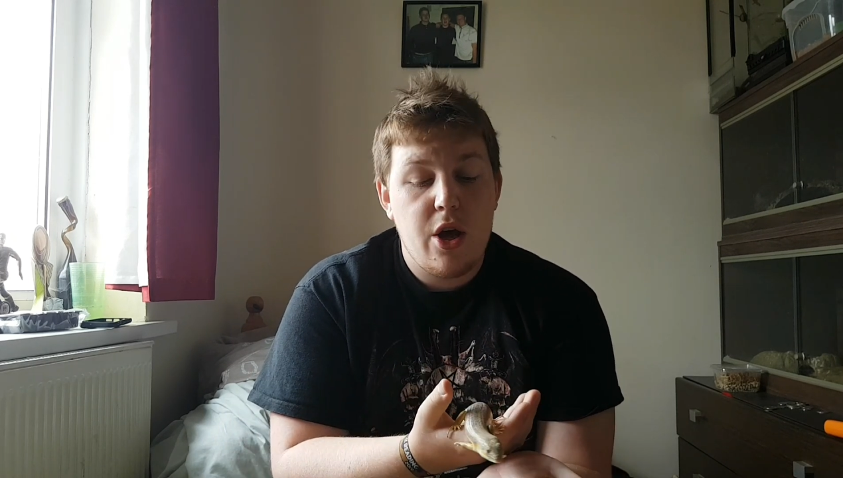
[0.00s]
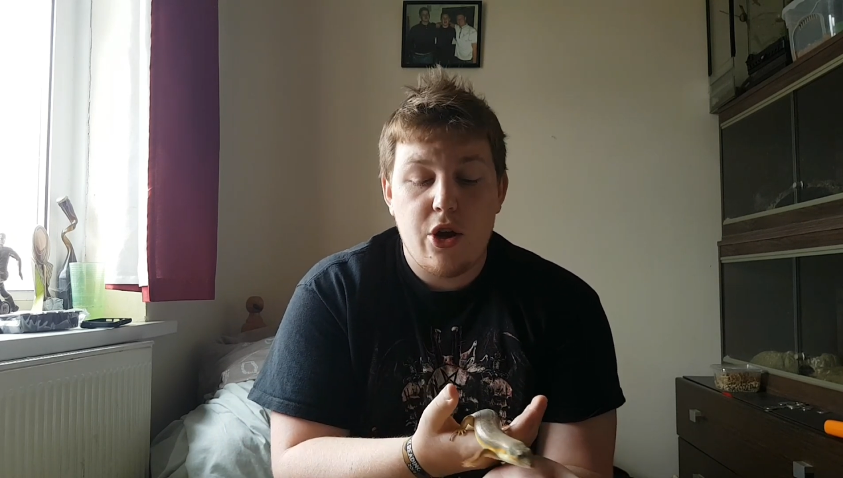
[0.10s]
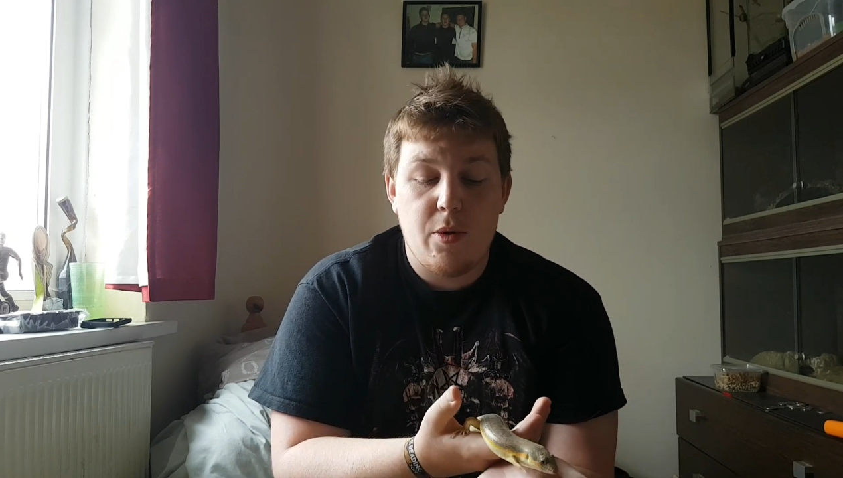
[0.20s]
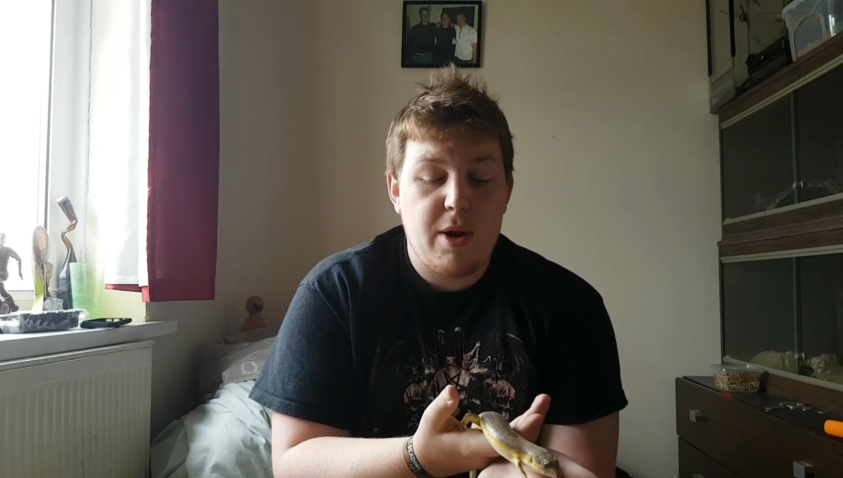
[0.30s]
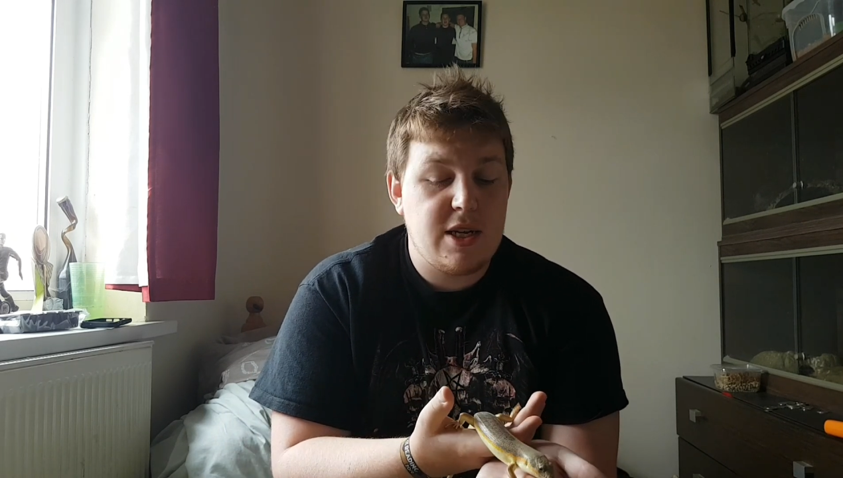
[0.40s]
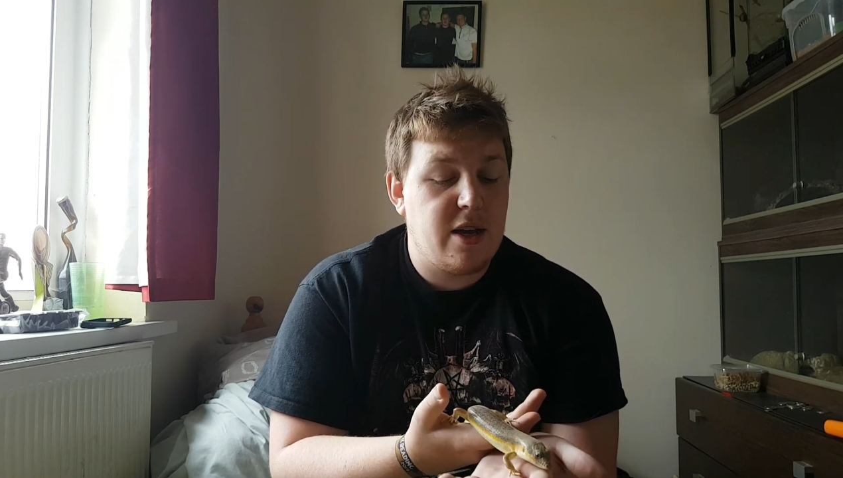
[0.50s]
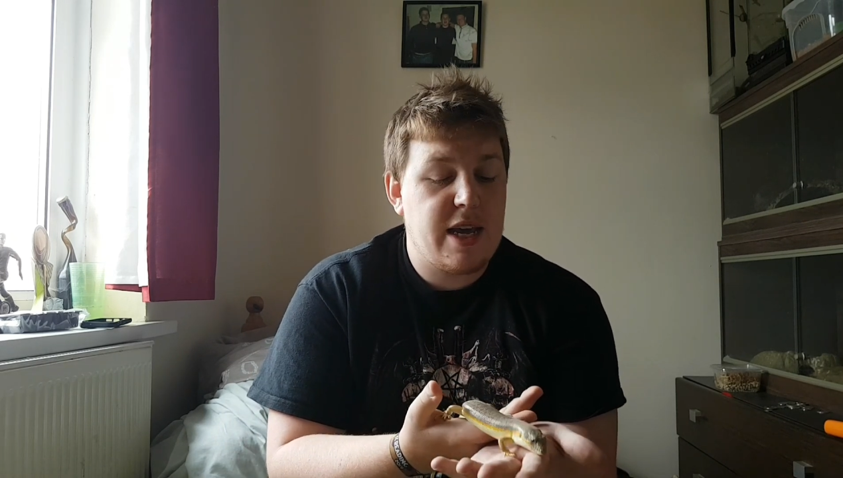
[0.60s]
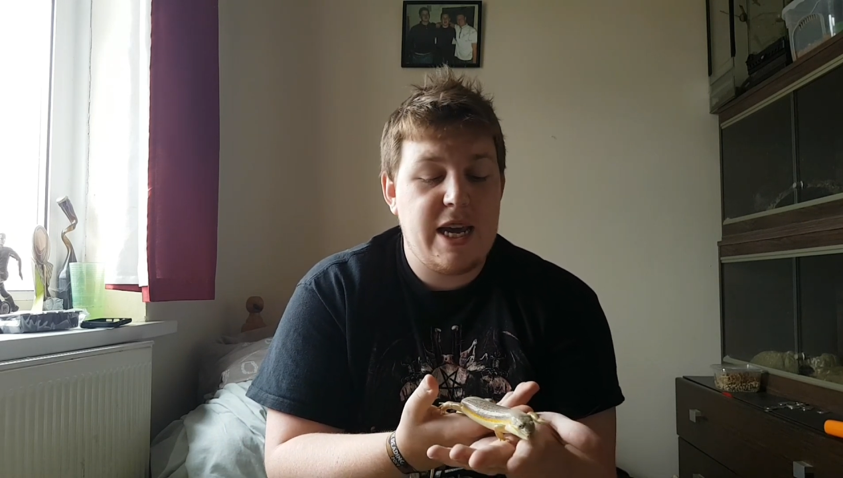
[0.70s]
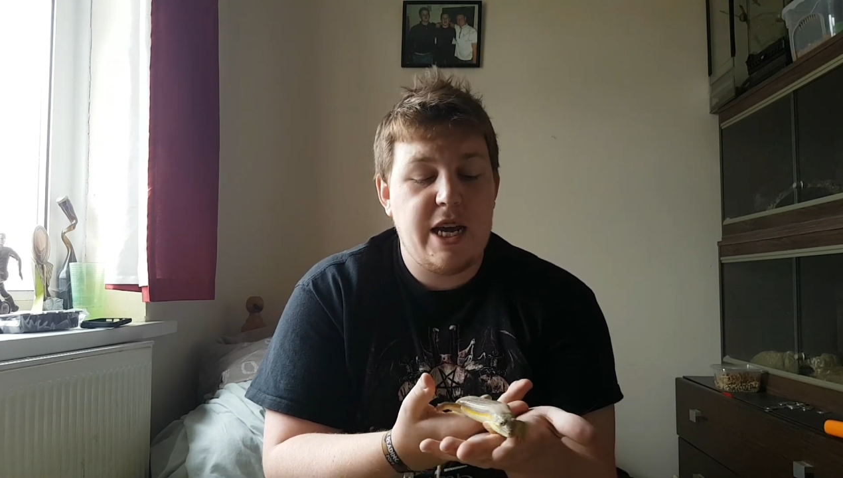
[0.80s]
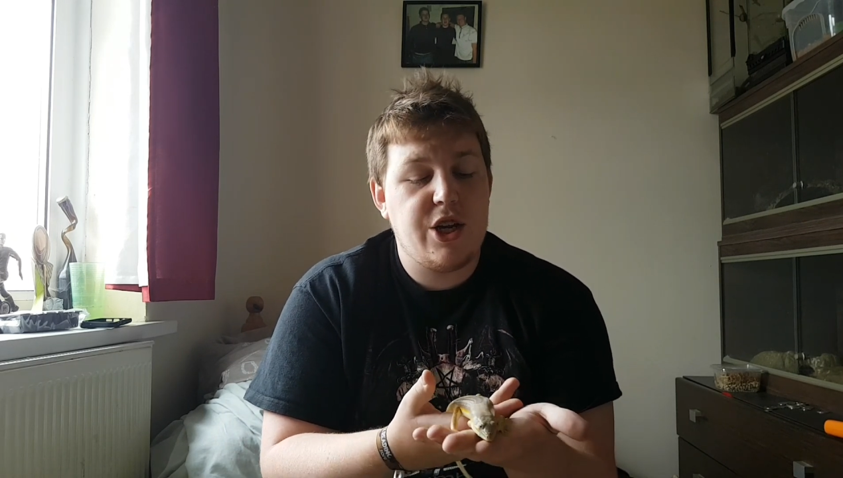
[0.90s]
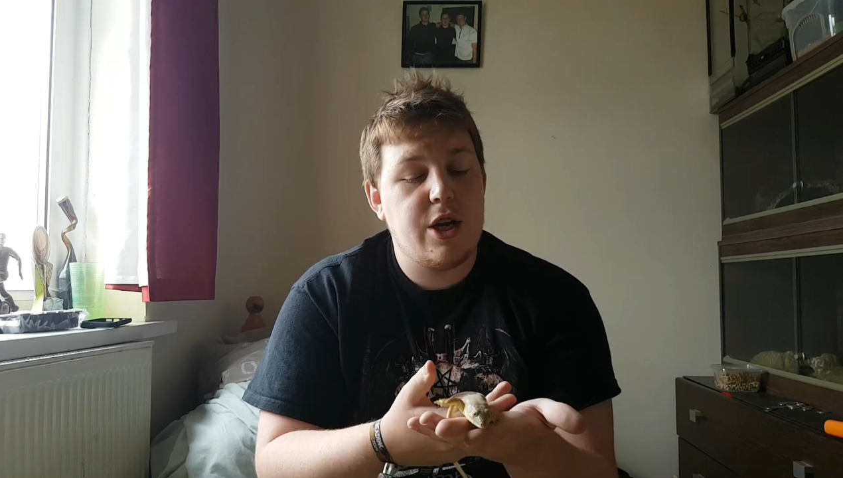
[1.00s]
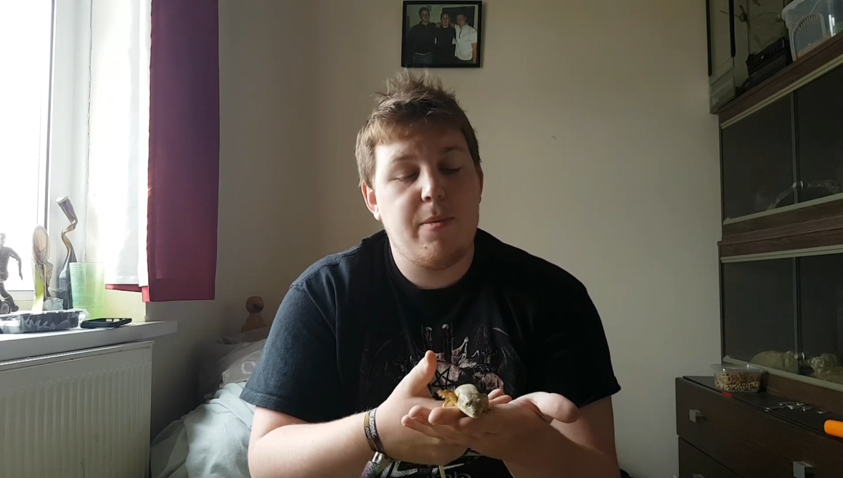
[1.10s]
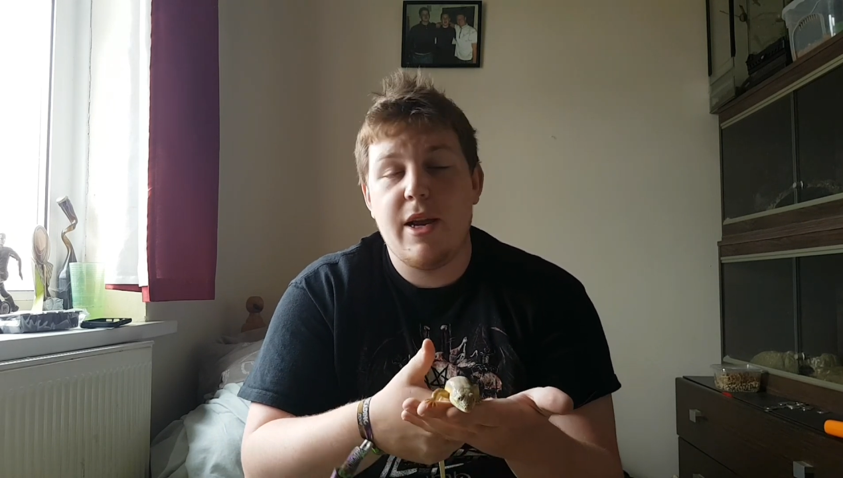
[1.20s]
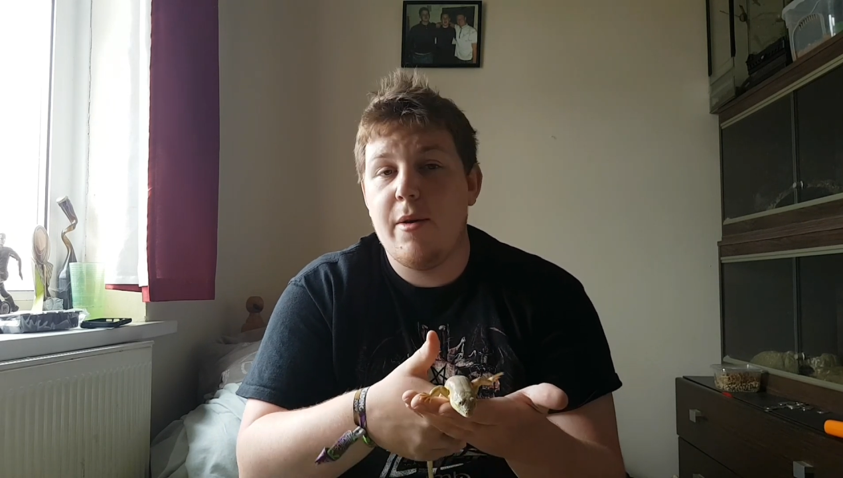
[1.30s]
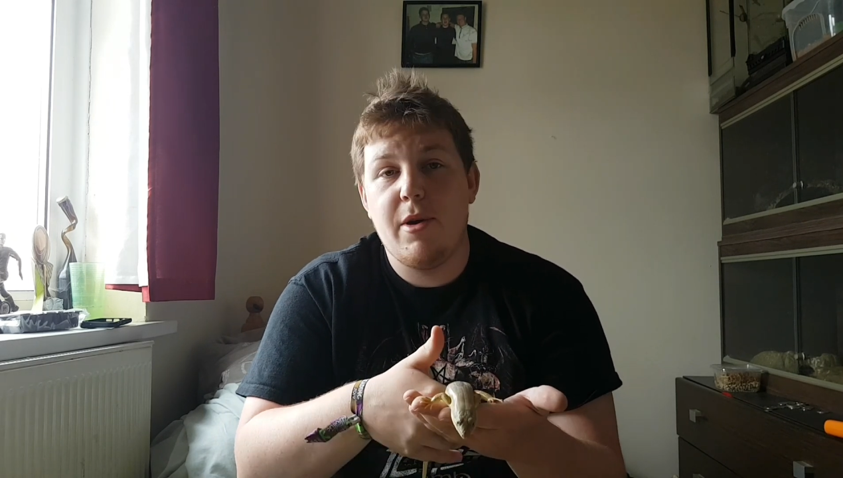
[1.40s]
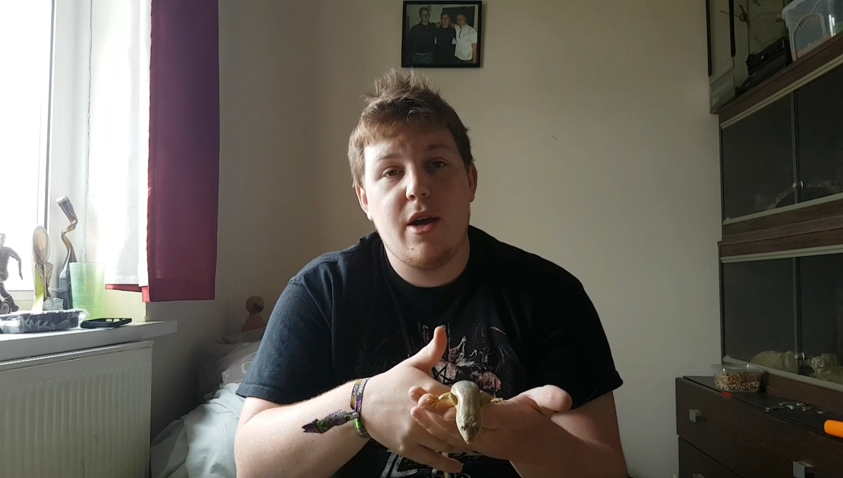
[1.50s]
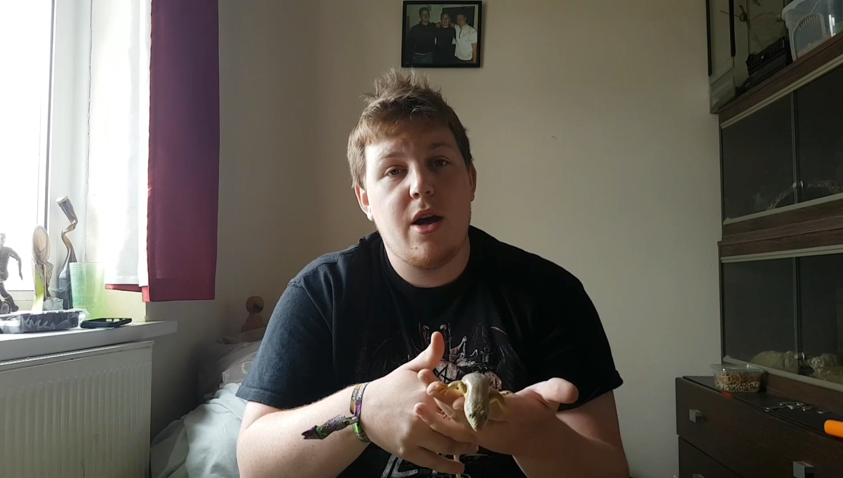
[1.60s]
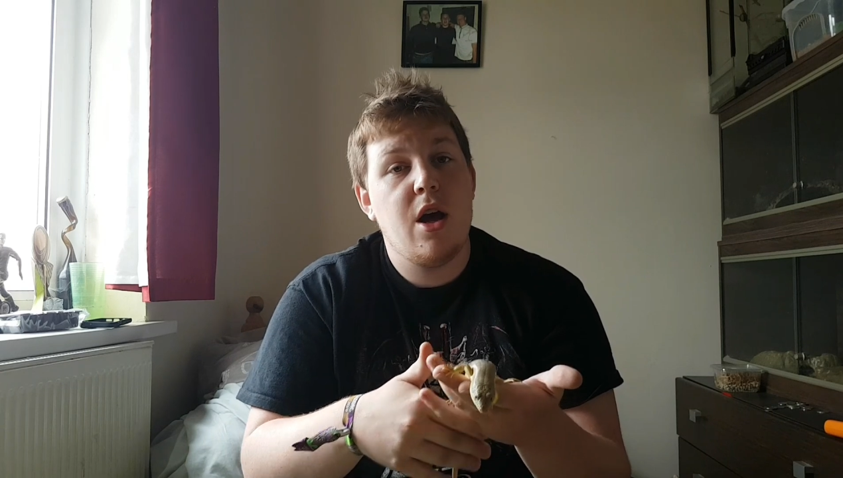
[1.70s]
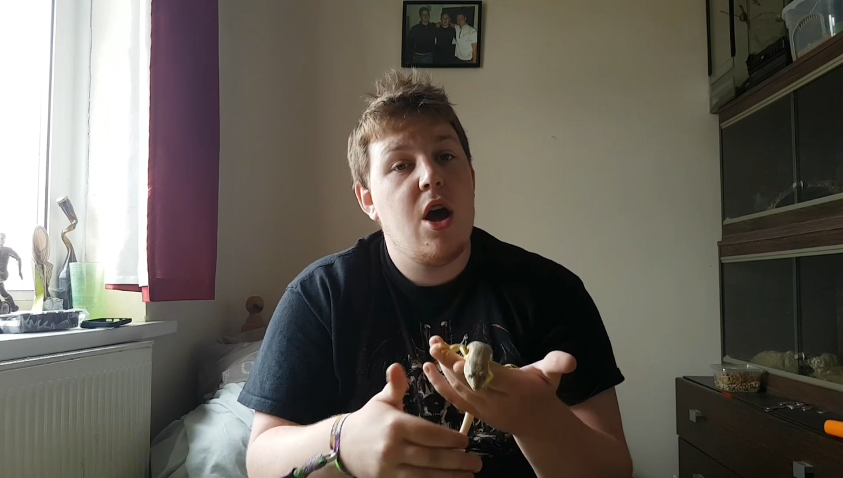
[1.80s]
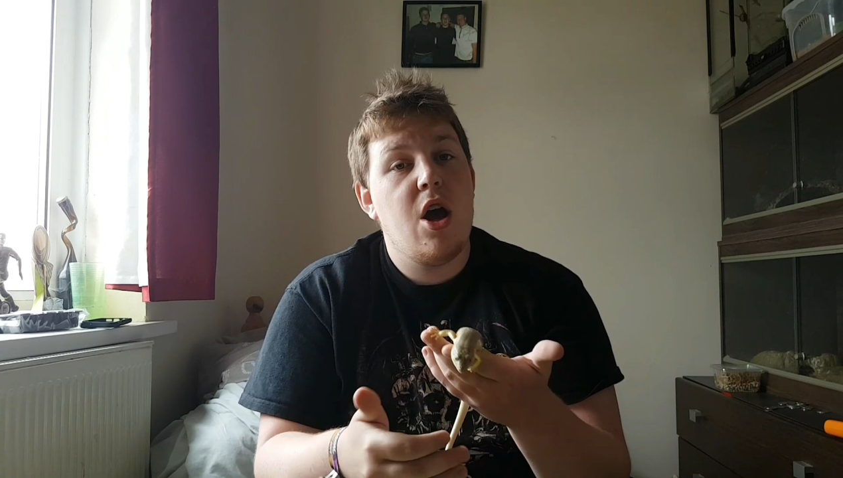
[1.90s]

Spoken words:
you know, places like Egypt, Libya,